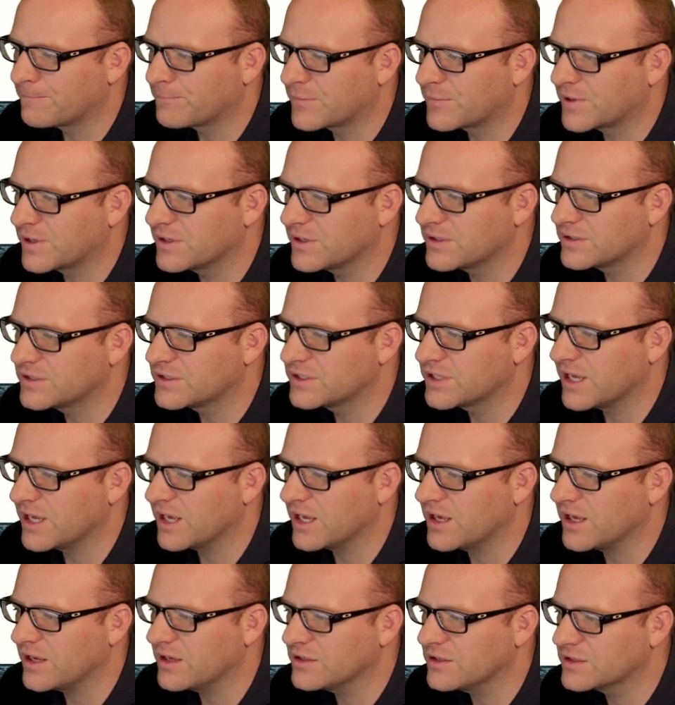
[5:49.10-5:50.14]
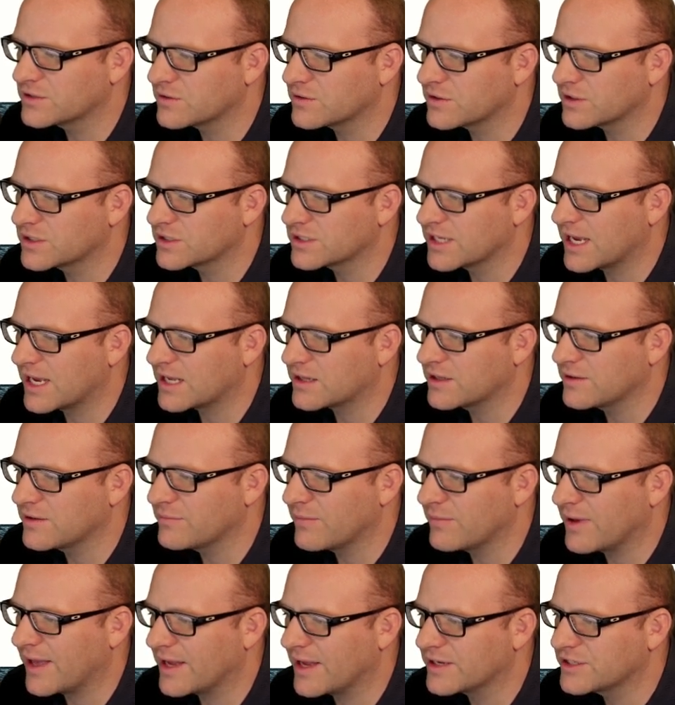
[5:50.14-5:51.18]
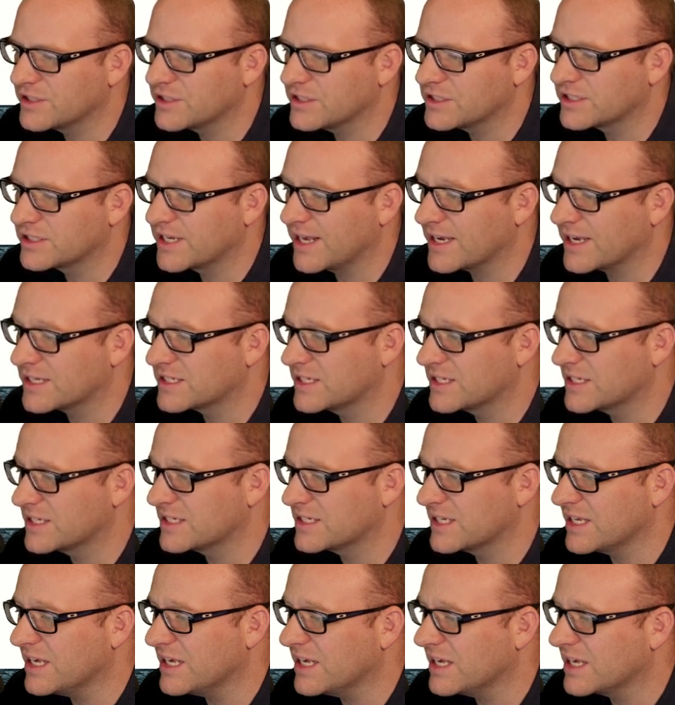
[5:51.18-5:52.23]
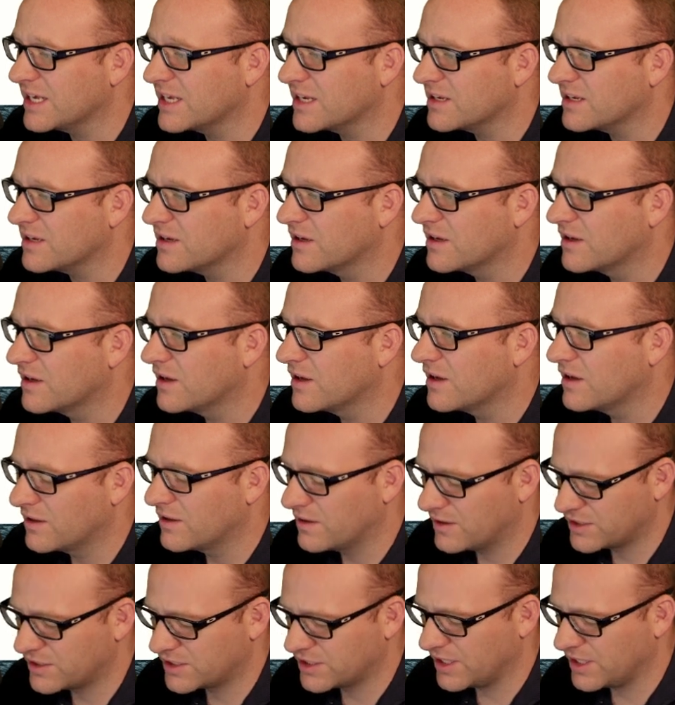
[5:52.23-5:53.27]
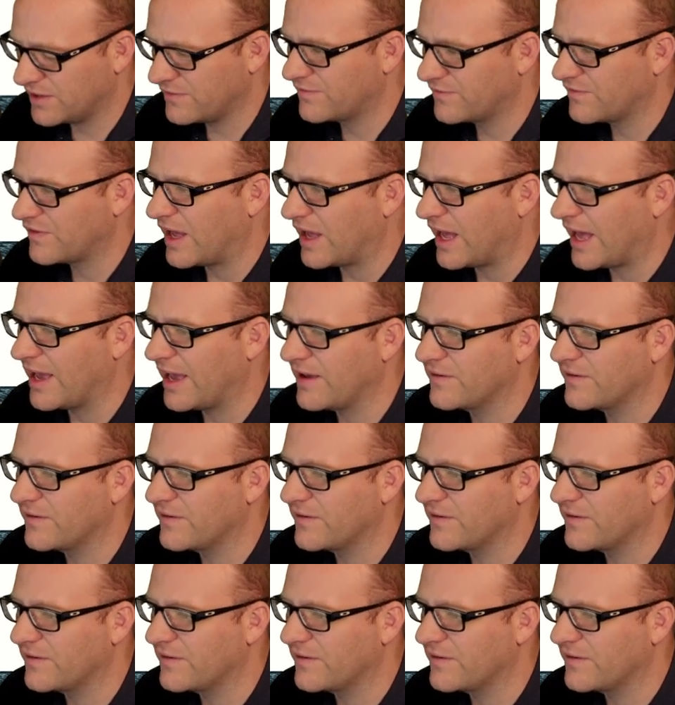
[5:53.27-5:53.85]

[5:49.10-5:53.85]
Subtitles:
contains or exactly matches, text is in, let's say 5.